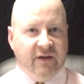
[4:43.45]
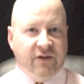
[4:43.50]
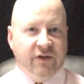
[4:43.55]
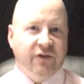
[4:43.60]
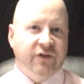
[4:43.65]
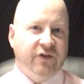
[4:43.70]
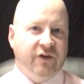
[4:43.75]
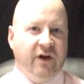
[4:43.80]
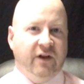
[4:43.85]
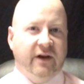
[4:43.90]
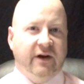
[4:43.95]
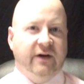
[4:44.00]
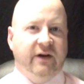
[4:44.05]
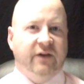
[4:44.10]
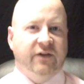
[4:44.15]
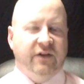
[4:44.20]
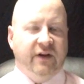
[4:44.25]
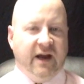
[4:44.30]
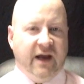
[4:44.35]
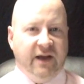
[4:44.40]
Those are all
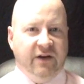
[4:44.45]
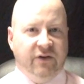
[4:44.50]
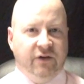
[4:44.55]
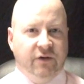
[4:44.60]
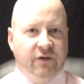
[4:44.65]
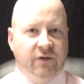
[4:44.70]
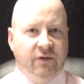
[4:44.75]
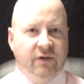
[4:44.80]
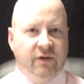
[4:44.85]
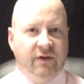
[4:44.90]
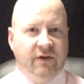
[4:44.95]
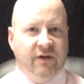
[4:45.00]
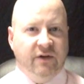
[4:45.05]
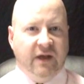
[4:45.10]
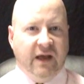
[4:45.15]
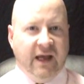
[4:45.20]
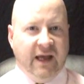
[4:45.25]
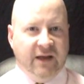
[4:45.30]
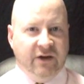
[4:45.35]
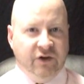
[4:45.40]
areas that I do
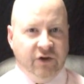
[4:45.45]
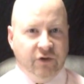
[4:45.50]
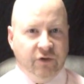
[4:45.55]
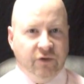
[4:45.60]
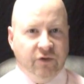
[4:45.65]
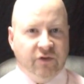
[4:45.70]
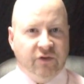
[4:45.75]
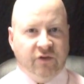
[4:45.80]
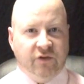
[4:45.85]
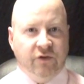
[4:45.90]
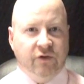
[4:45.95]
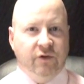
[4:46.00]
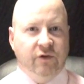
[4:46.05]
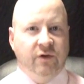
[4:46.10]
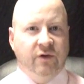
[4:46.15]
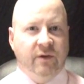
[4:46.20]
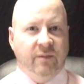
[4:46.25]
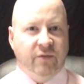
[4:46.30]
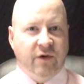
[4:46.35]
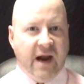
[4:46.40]
and use
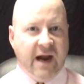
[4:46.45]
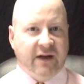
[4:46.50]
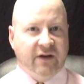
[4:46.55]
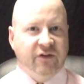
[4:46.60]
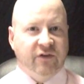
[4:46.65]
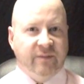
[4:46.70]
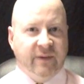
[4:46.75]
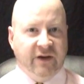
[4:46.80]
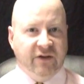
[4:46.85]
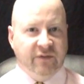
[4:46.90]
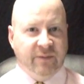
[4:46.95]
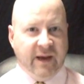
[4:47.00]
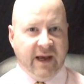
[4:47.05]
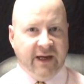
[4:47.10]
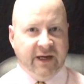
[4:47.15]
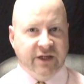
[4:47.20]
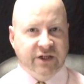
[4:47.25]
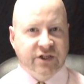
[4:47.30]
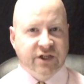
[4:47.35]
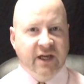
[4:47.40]
to practice my
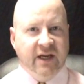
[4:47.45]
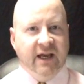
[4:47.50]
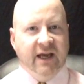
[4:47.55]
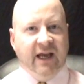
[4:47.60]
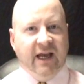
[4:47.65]
Spanish,